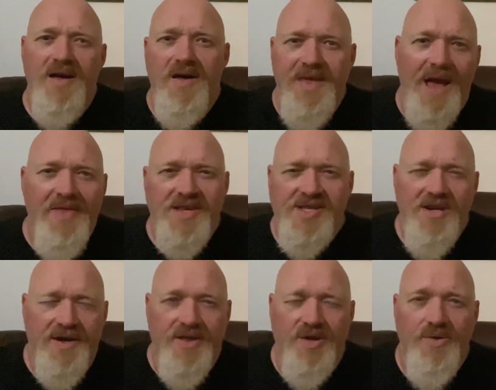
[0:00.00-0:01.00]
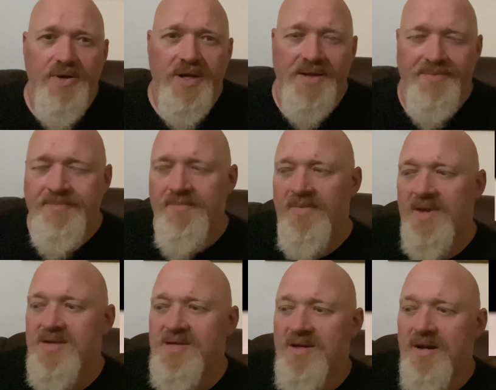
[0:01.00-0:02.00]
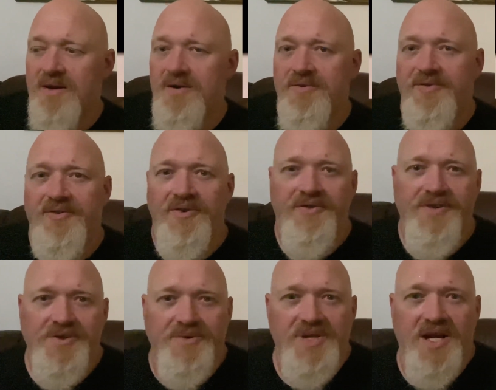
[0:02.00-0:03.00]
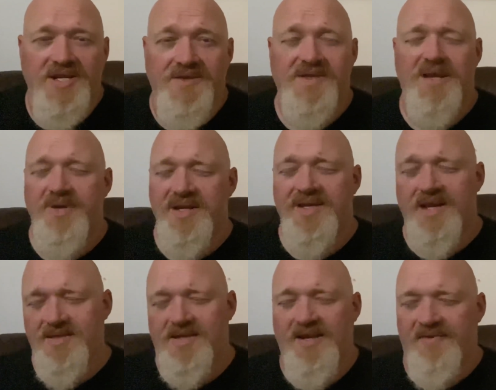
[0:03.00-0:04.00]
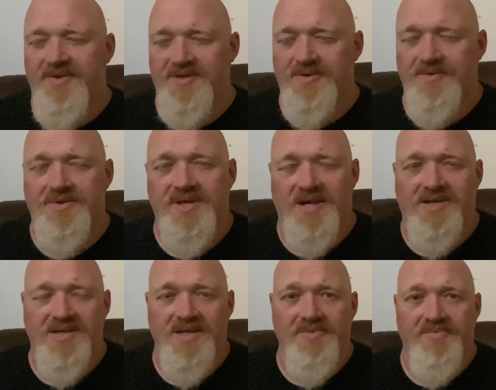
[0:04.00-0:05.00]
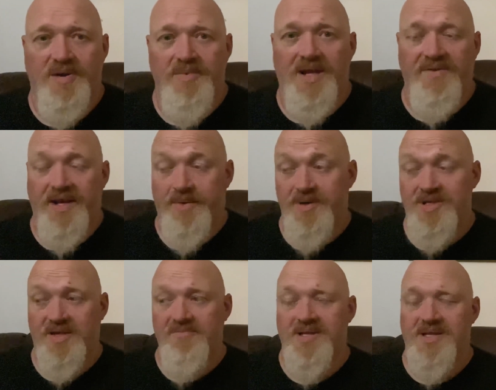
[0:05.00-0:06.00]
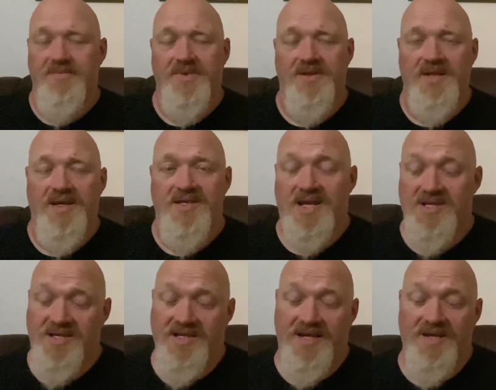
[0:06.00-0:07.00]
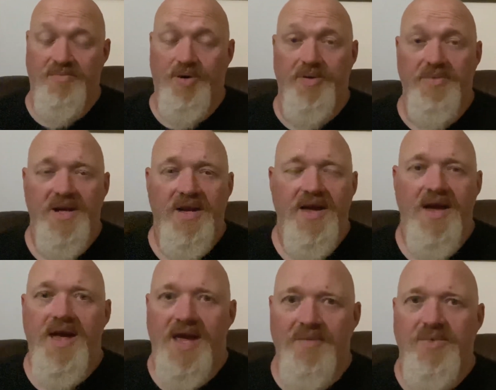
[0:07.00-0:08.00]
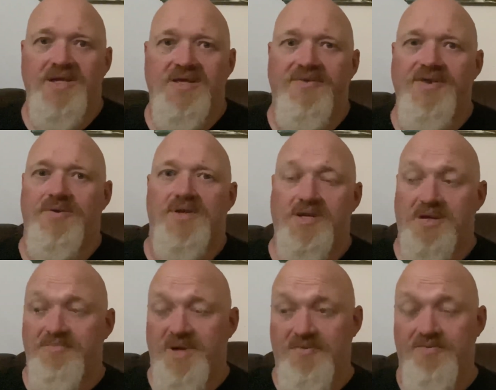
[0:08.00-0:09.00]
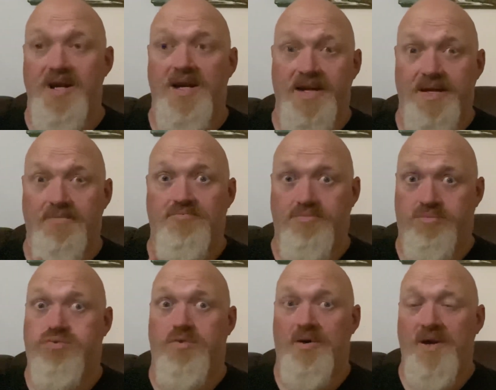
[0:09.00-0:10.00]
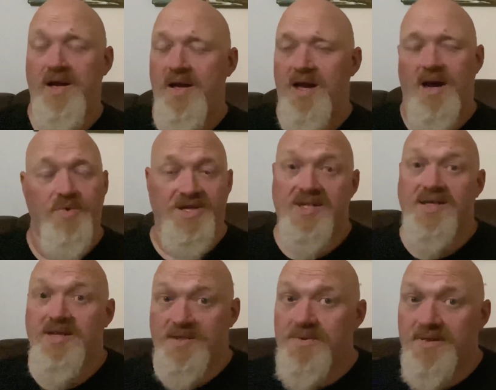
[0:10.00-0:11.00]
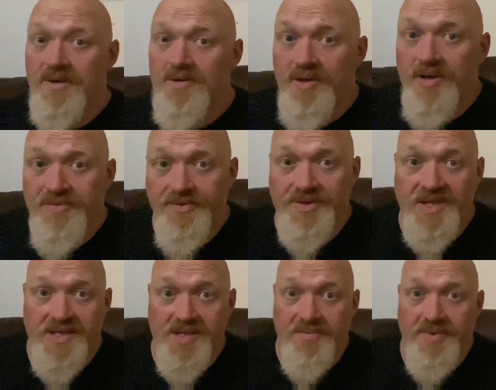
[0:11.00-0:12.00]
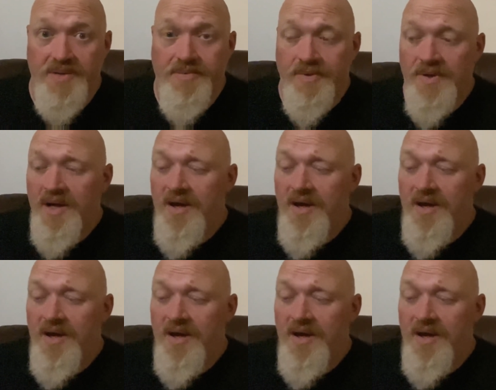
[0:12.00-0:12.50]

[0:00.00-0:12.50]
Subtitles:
the other side of the coin. So for physical touch, if somebody doesn't have physical touch as their primary love language, it can be something that is actually down at the bottom. It means that physical touch can be really, and we see this with a lot of autistic people,